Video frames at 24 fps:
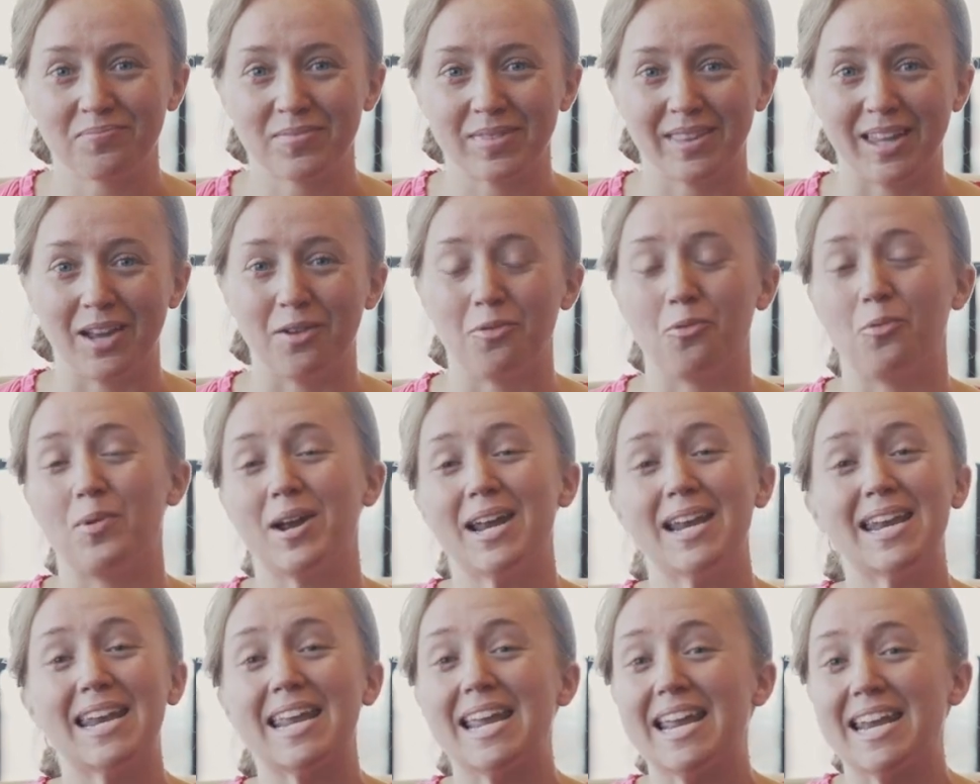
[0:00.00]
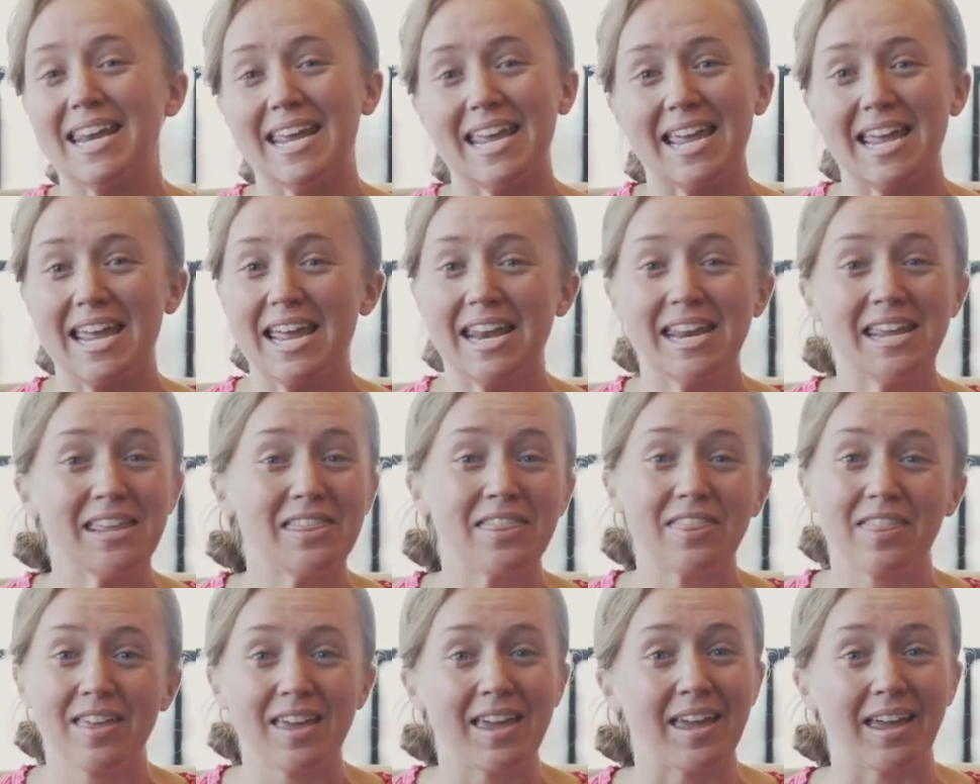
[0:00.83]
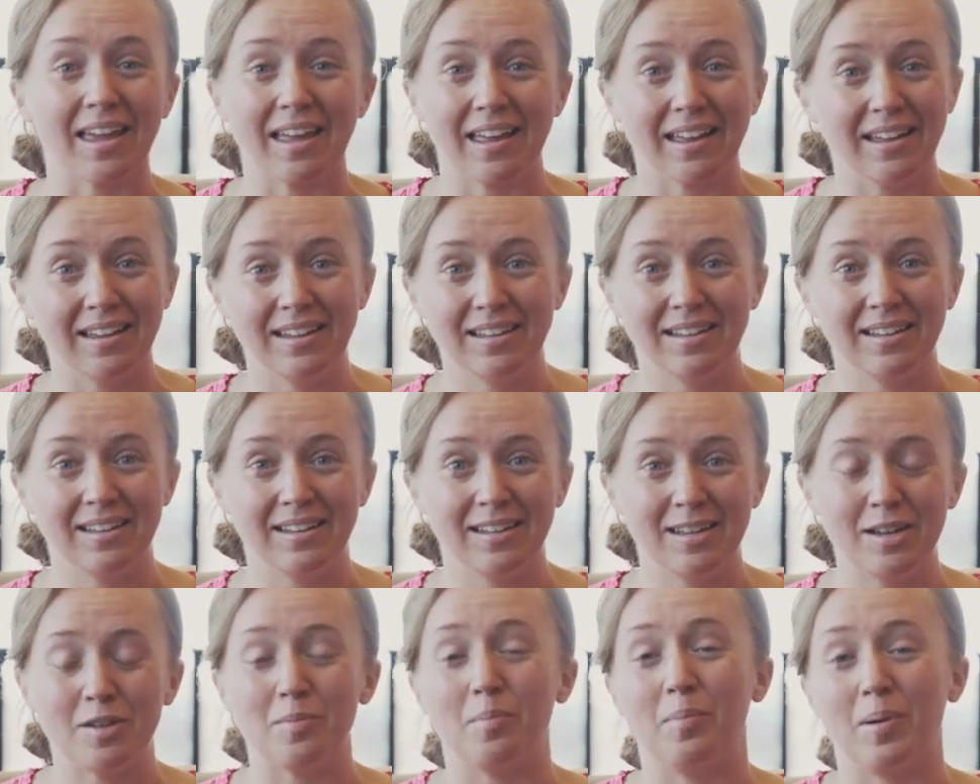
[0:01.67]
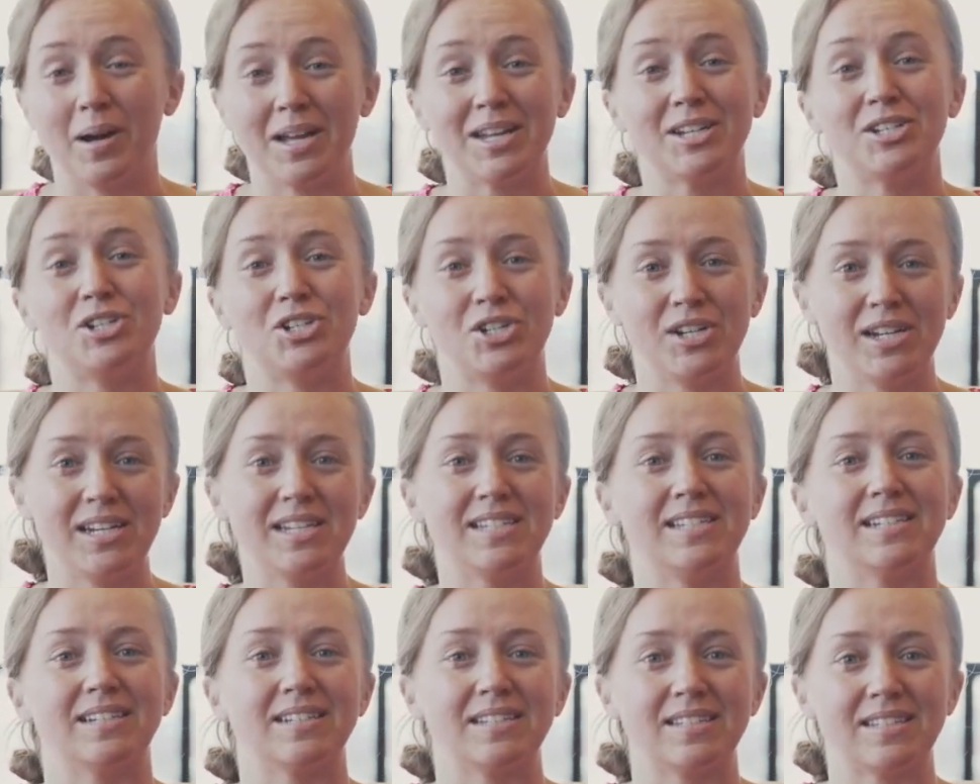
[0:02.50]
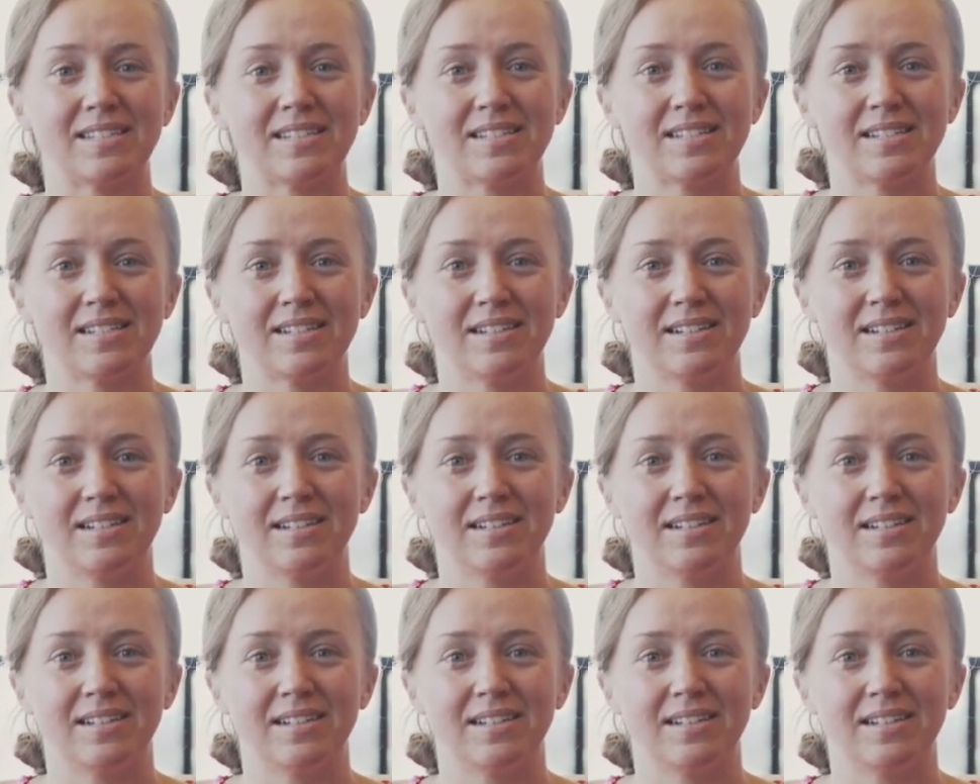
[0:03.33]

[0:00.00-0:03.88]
that we need anything but Jesus